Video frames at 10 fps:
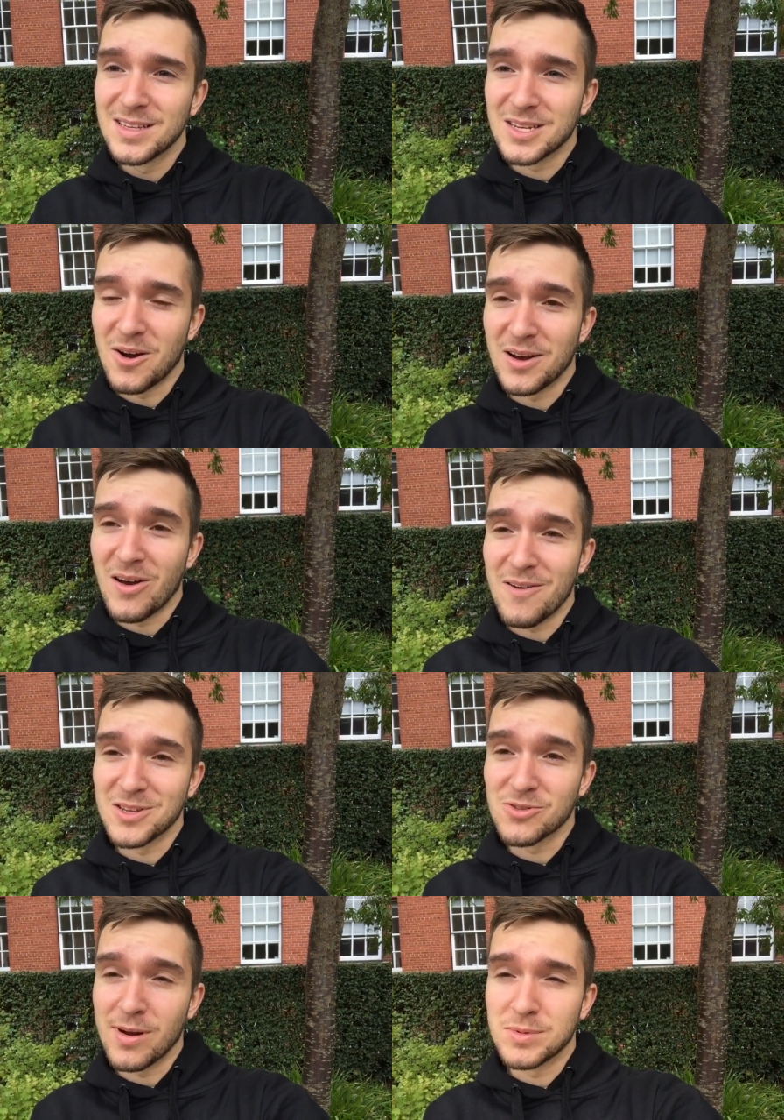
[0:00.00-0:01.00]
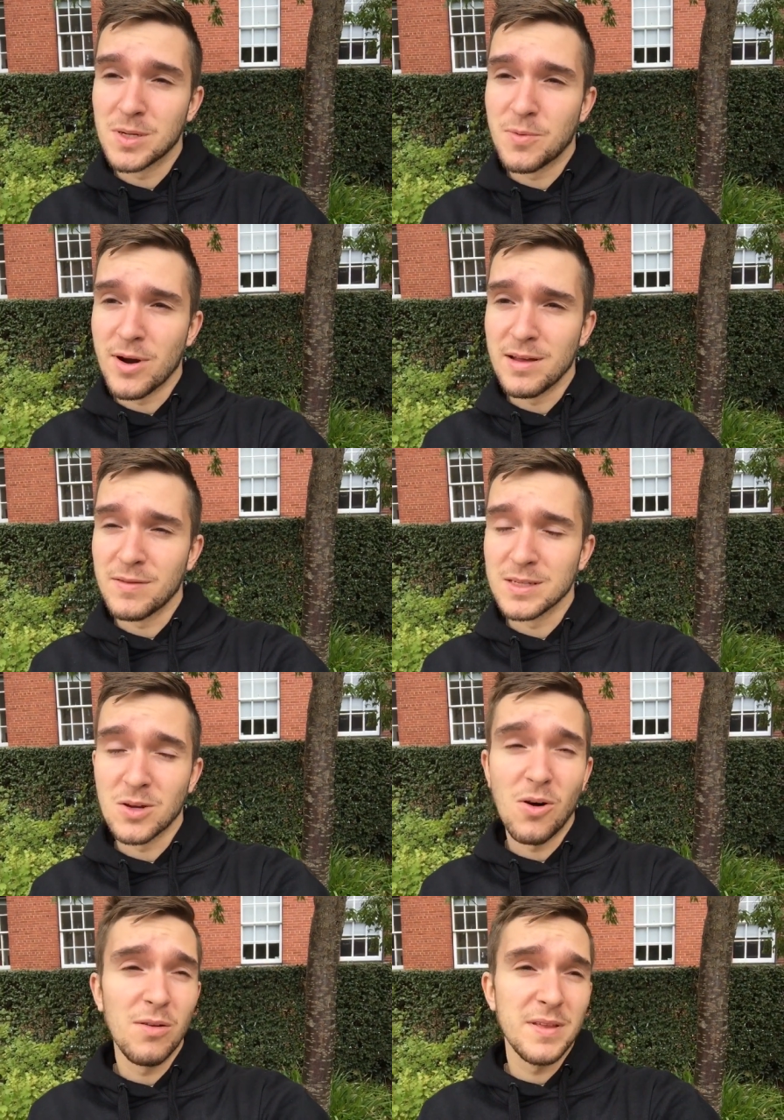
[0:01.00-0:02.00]
So I don't have a script up or anything,
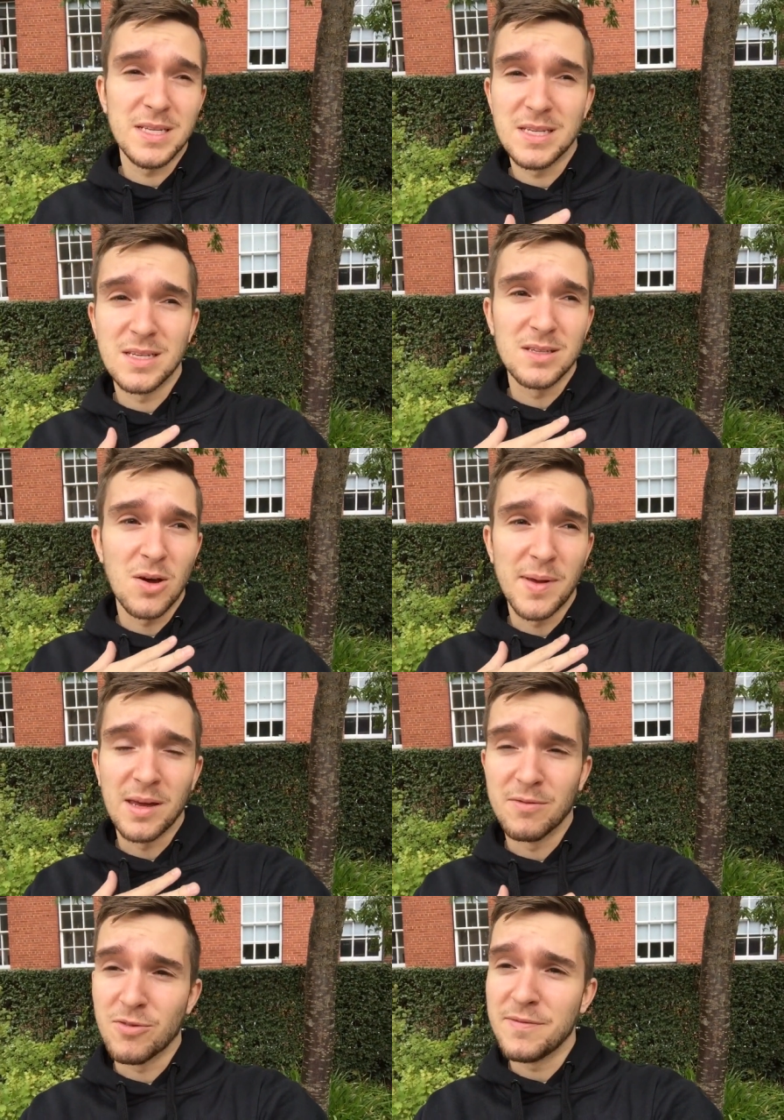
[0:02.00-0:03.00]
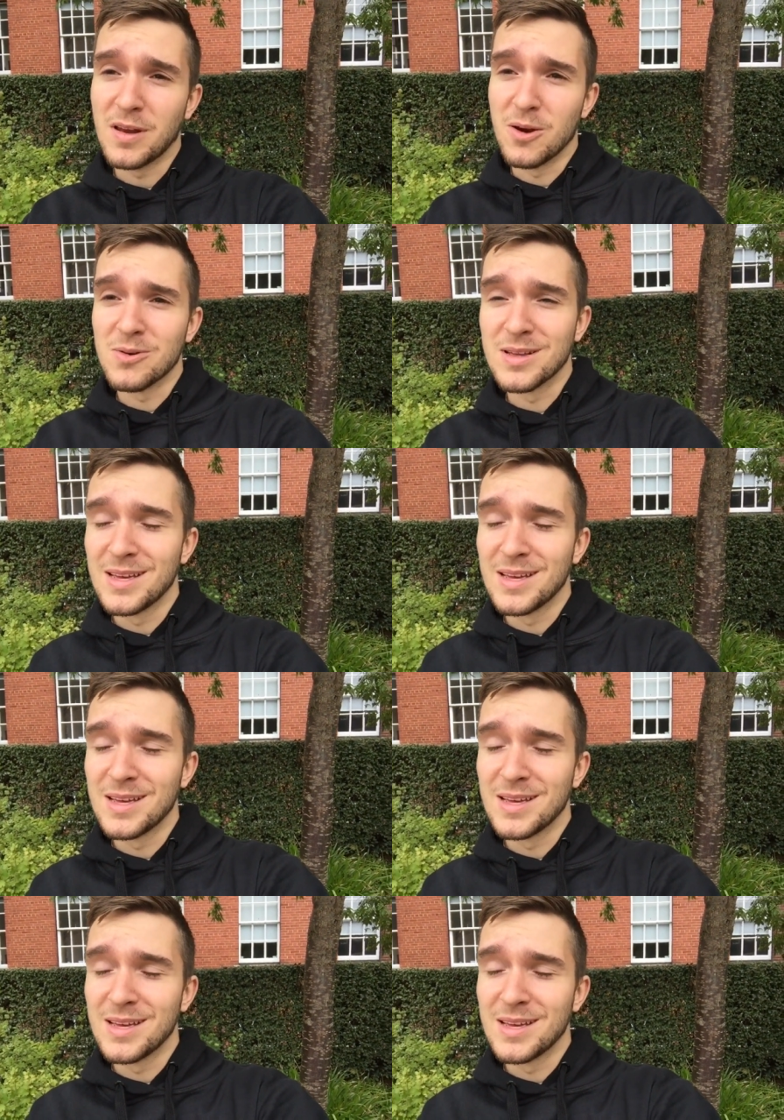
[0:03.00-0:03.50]
so all of this is just coming free flow.